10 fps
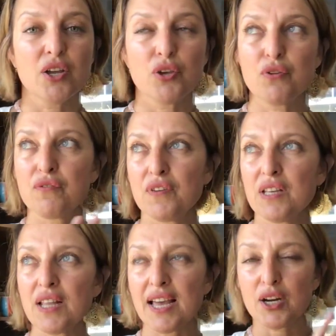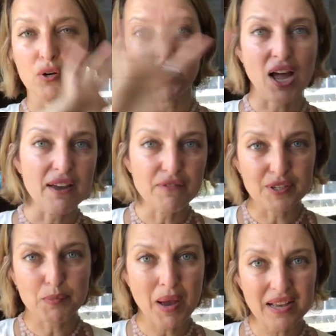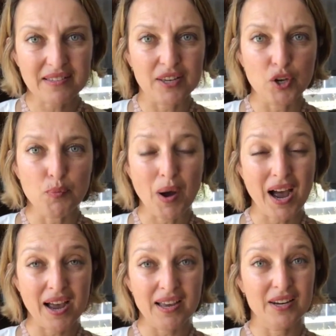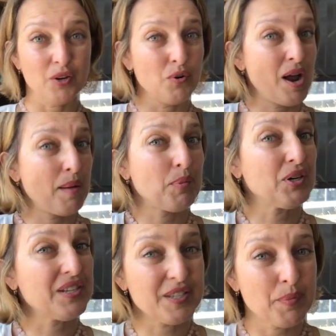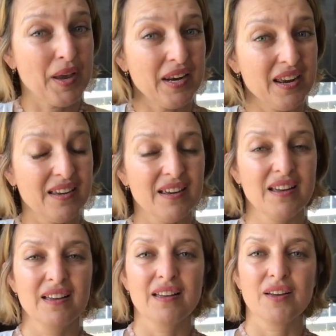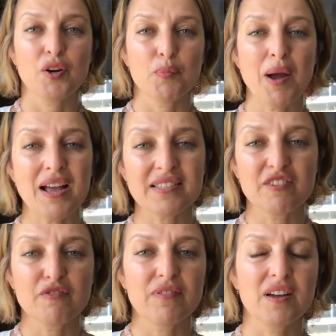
You feel like your life is passing you by and you're not participating. You're passive,